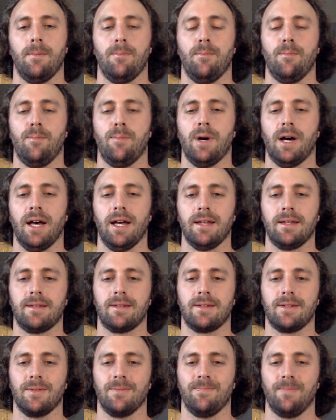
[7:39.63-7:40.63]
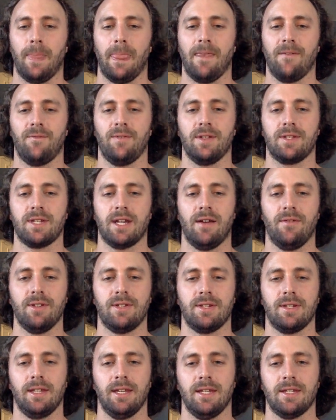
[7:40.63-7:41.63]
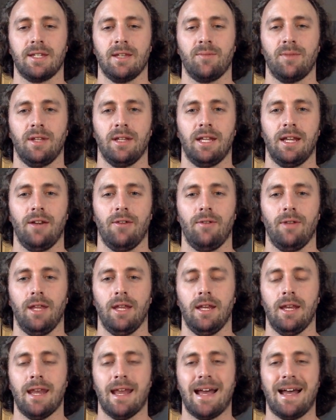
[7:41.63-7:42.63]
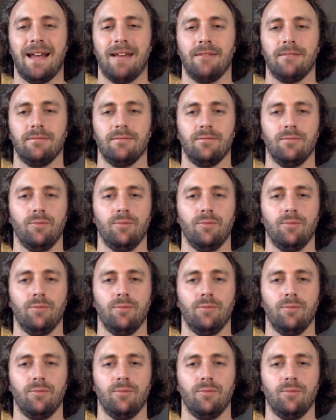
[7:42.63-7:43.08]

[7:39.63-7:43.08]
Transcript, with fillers: But if it's obviously something that you're really not